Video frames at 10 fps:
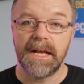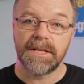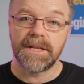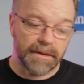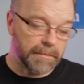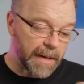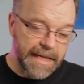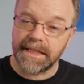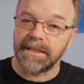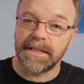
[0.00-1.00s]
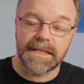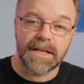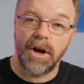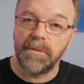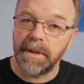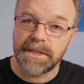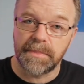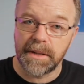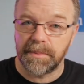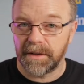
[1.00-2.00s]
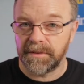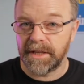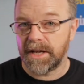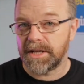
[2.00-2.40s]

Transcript: So basically there's a whole bunch of people over there